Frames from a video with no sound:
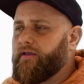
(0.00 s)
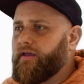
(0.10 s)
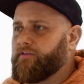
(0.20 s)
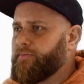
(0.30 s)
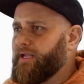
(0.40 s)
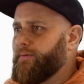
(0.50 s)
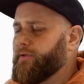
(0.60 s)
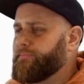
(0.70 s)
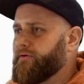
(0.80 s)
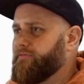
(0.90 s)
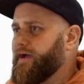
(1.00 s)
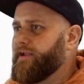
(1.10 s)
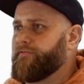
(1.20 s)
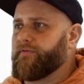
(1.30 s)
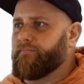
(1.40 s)
has been able to
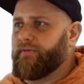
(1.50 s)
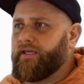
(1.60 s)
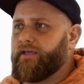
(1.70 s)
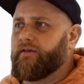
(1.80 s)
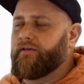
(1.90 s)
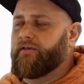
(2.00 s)
provide for me